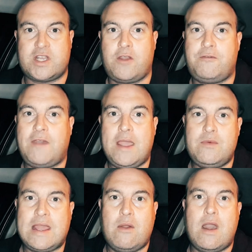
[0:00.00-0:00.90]
I
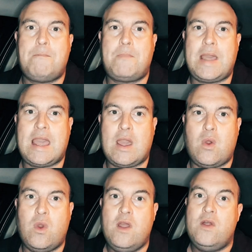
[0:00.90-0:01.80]
found out
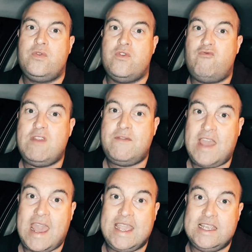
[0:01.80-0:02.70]
about the River
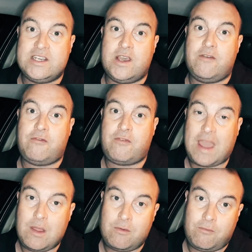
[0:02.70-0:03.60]
Adur
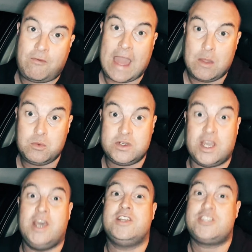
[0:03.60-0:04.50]

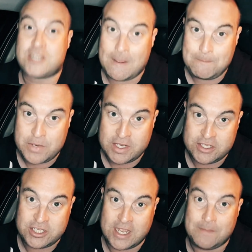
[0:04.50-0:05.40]
Flounder
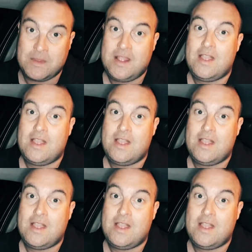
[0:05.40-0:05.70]
Championship.